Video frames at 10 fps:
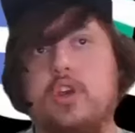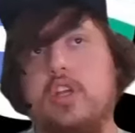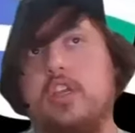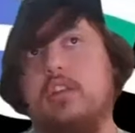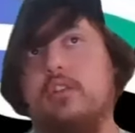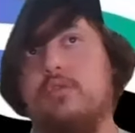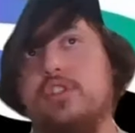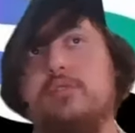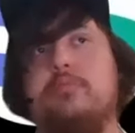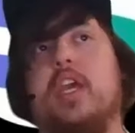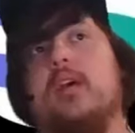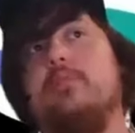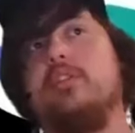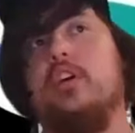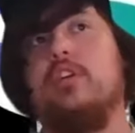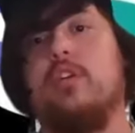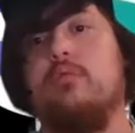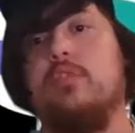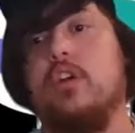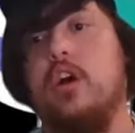to, we'll just make up a token.
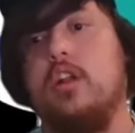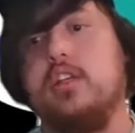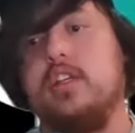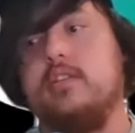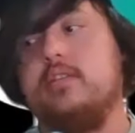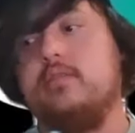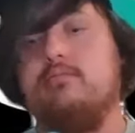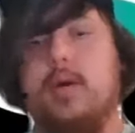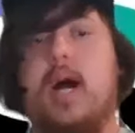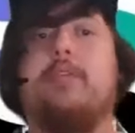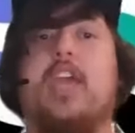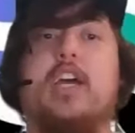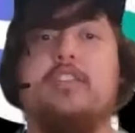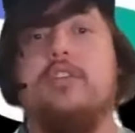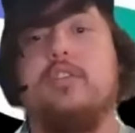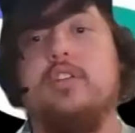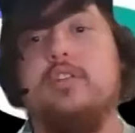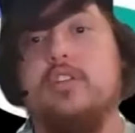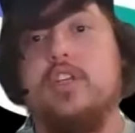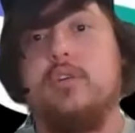We'll call it Bobcat token.
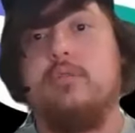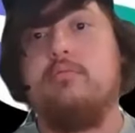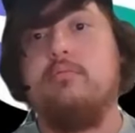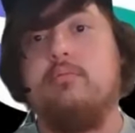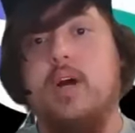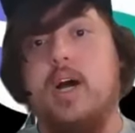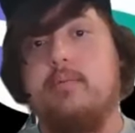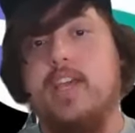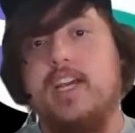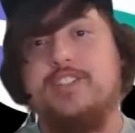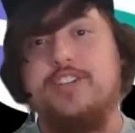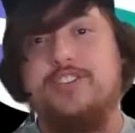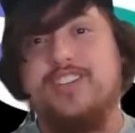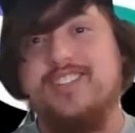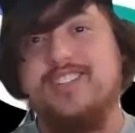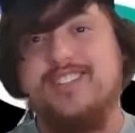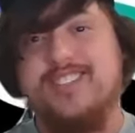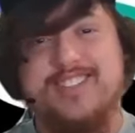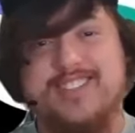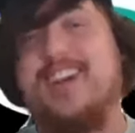So Bobcat
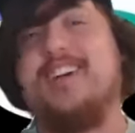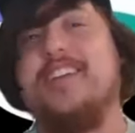tokens on